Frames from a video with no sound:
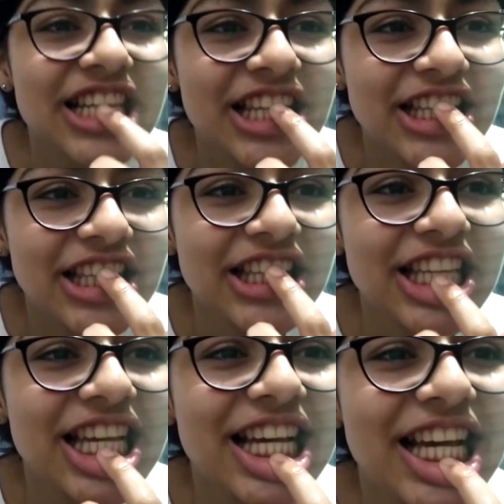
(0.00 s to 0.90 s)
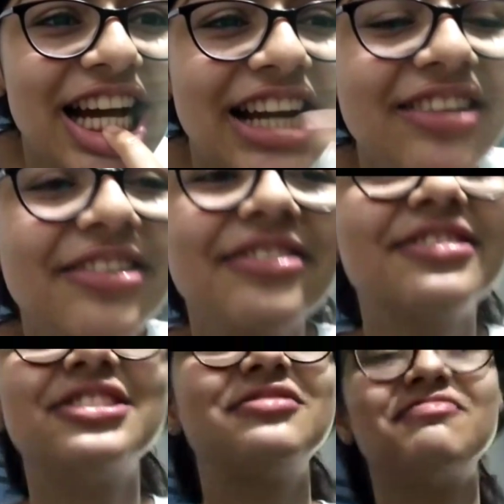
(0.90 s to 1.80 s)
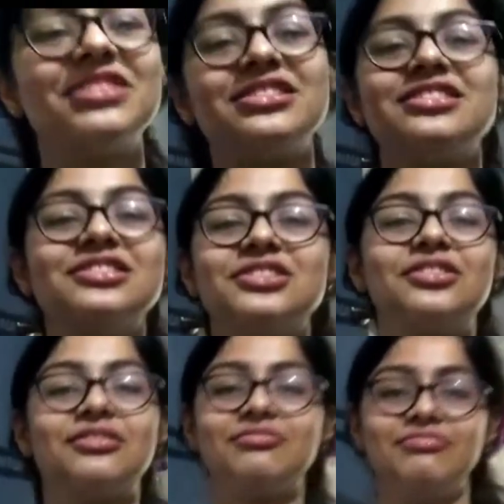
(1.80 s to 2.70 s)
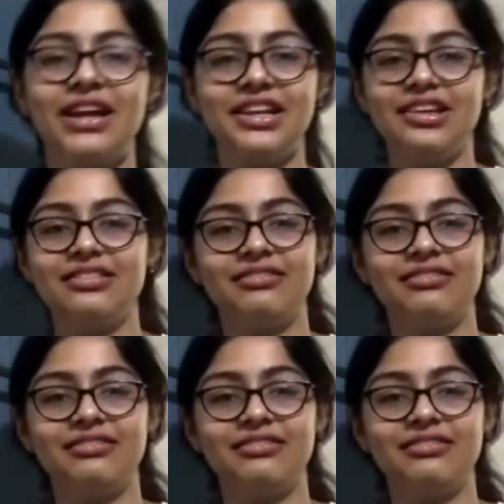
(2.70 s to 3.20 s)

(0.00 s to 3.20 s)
this is, I don't know much, doesn't look any